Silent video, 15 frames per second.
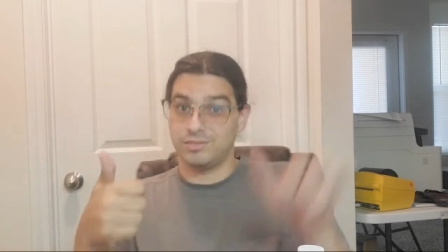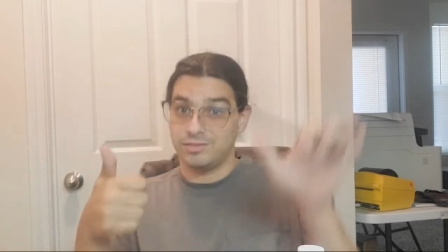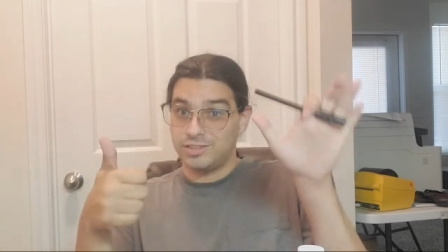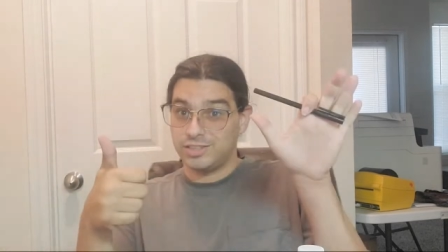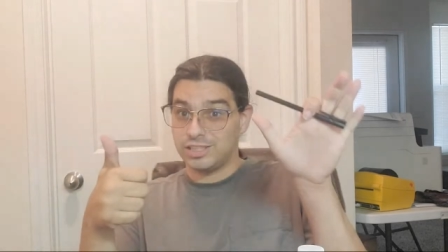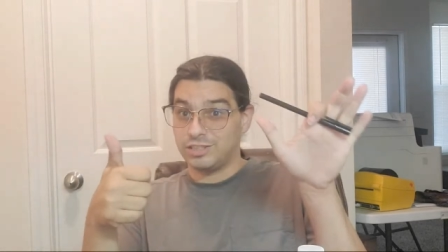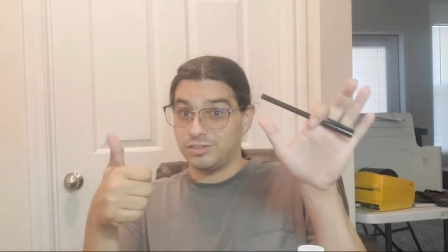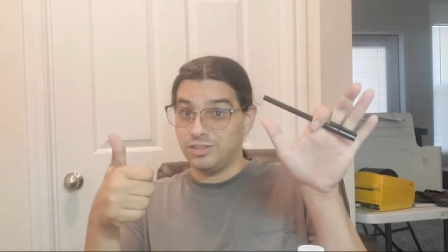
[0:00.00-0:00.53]

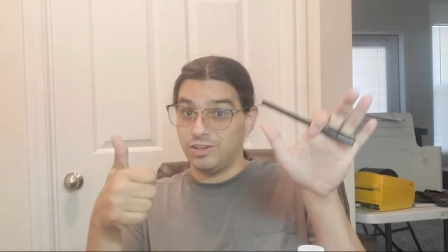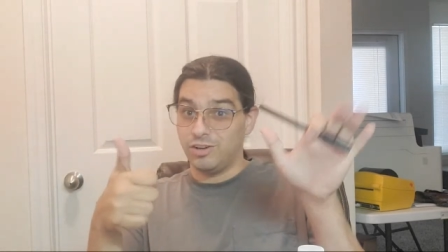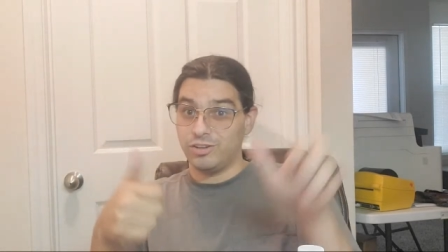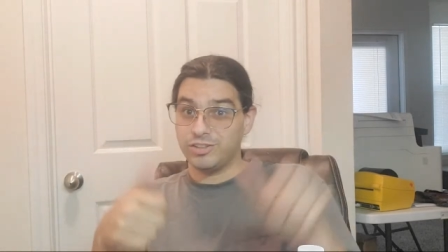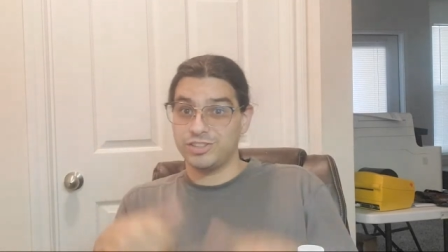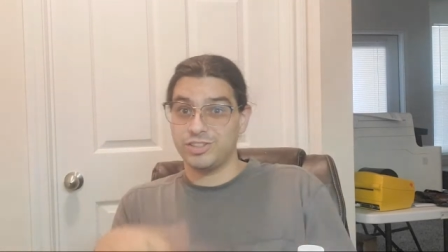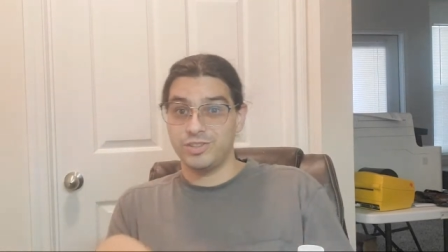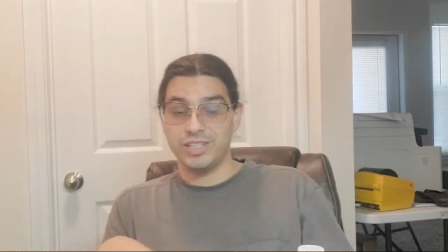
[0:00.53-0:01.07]
6 of
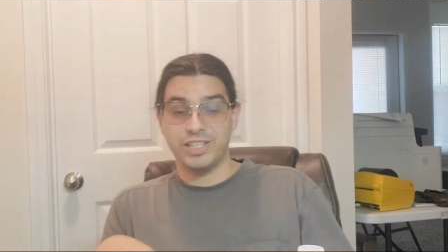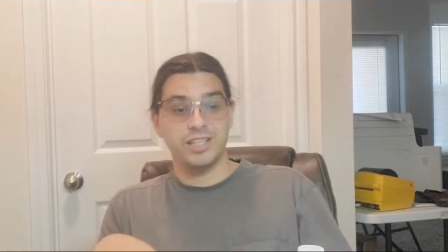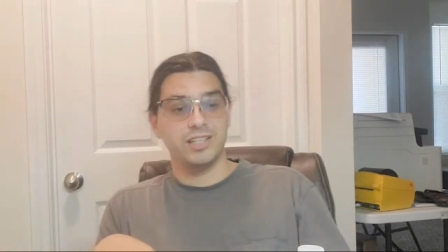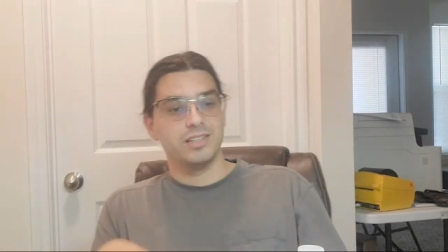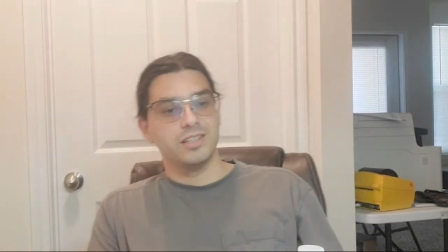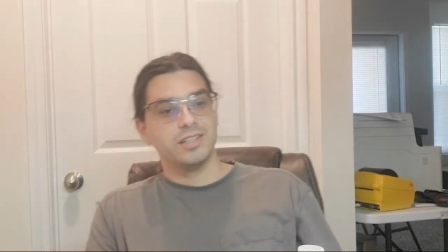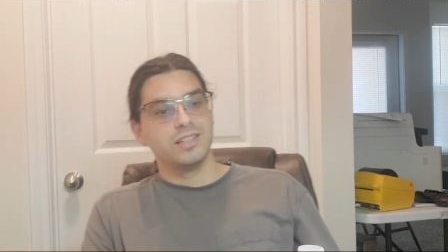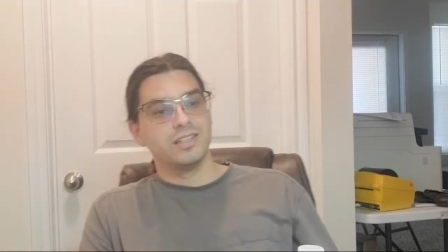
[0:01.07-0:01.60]
y'all still
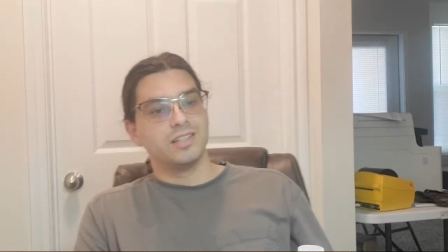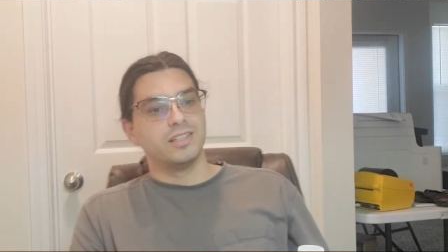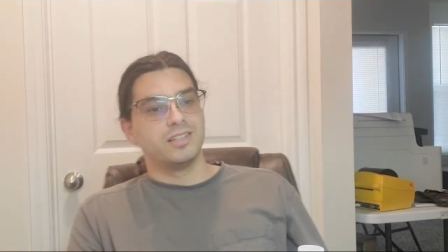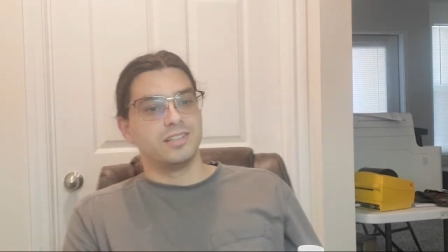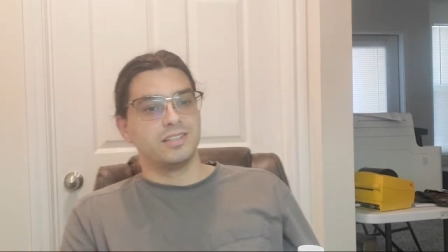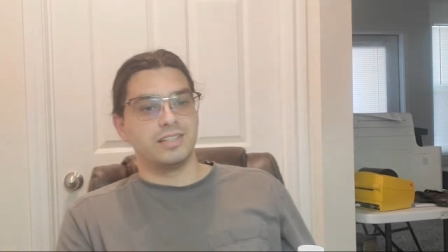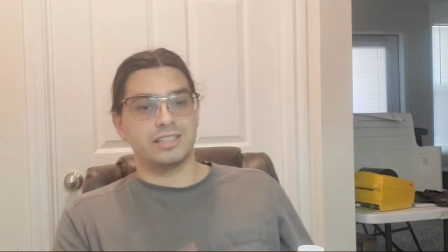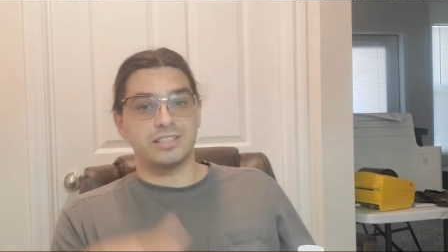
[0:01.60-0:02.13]
here,
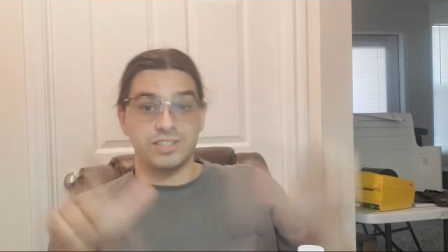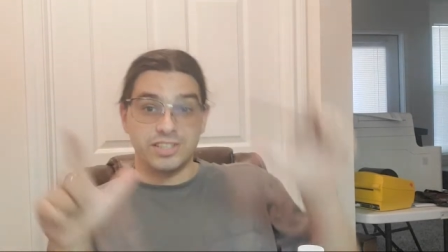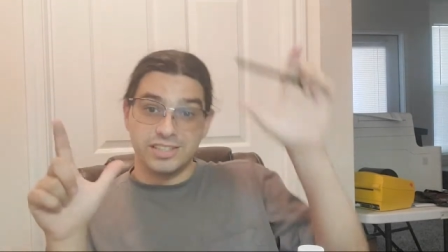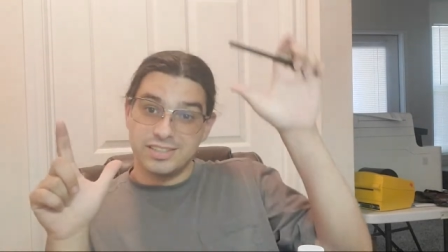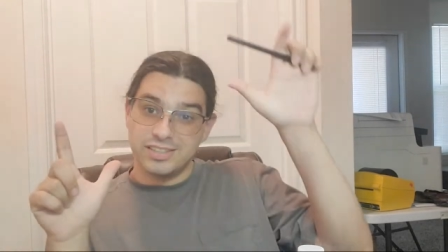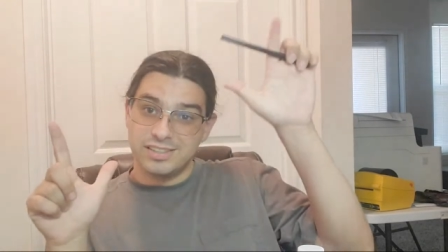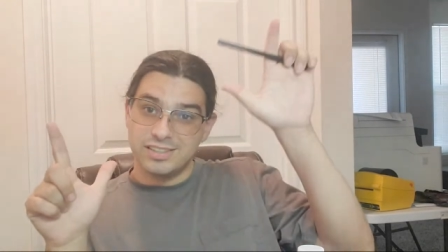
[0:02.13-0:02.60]
actually.